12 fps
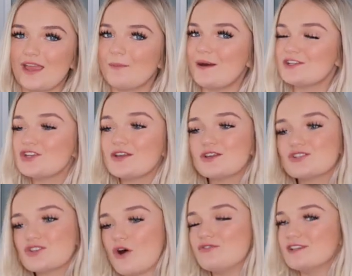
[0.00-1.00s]
imagine like your
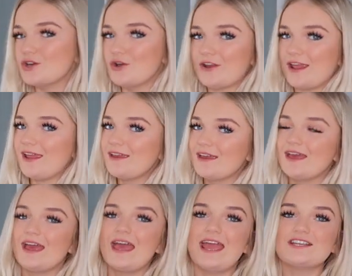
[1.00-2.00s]
softest hoodie.
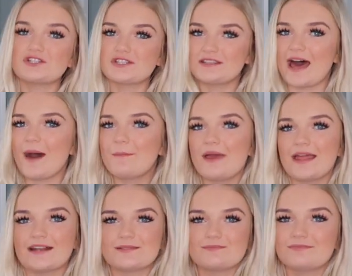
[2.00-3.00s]
It's just that, but
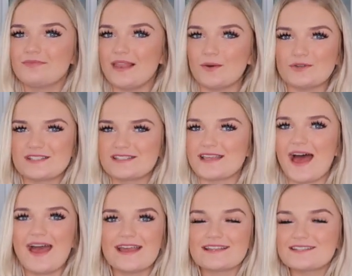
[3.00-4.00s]
in a little
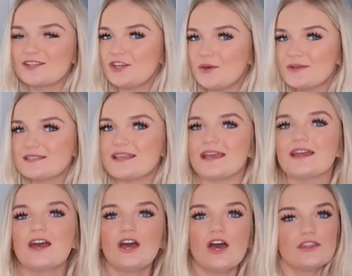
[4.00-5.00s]
set. It's the cutest thing.
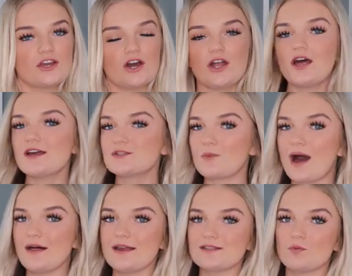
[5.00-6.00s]
The colour as
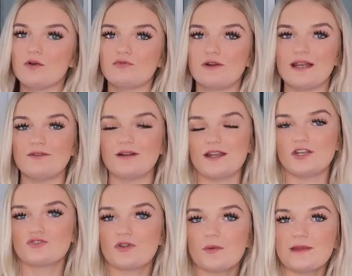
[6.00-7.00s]
well is what really
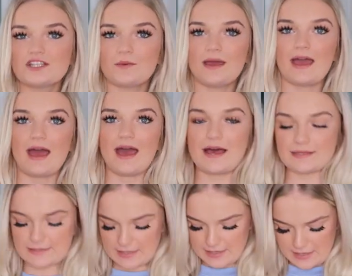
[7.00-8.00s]
drew me to it. It
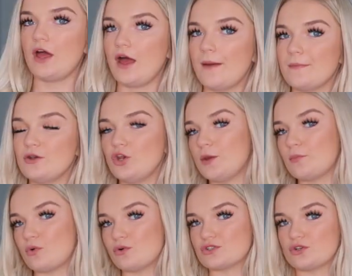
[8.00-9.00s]
has
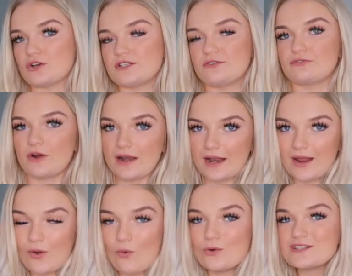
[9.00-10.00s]
numerals across the front and
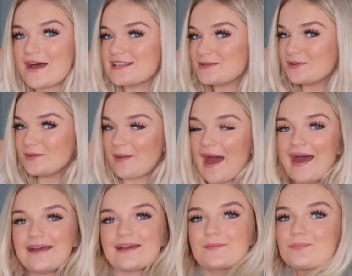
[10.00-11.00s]
it also has them on the
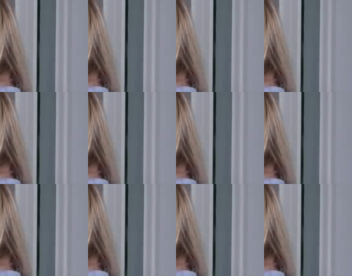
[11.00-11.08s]
back.